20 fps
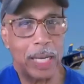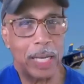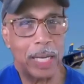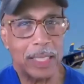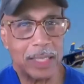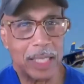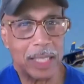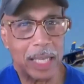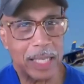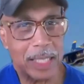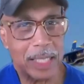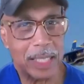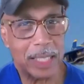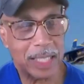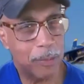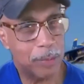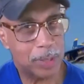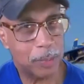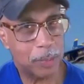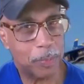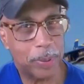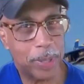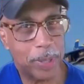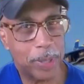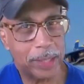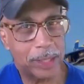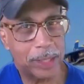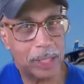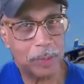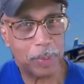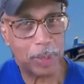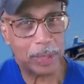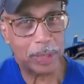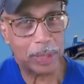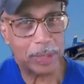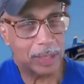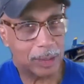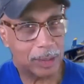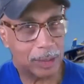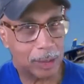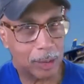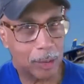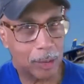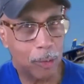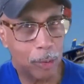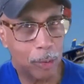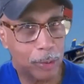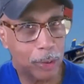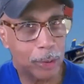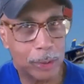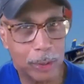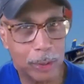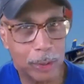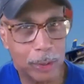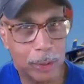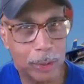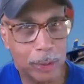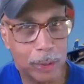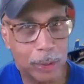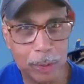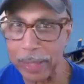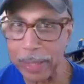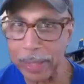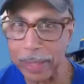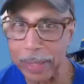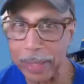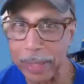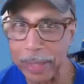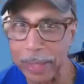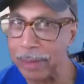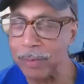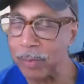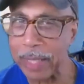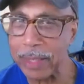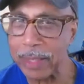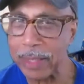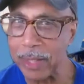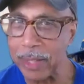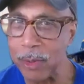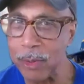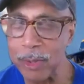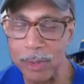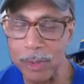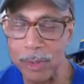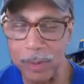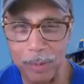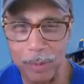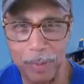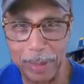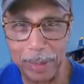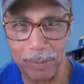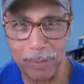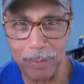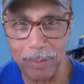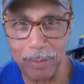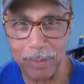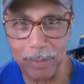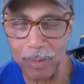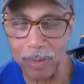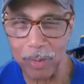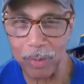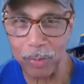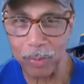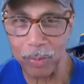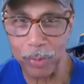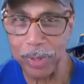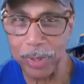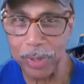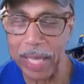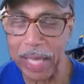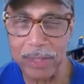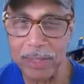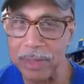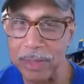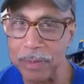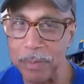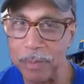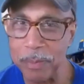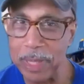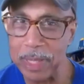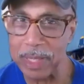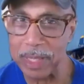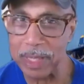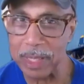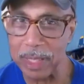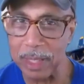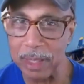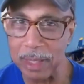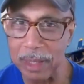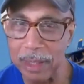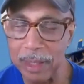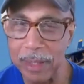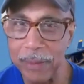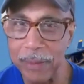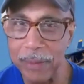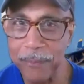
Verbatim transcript: I guess I guess that was a practice, but I think the, the cornrows goes back to actually goes to about 3000 BC.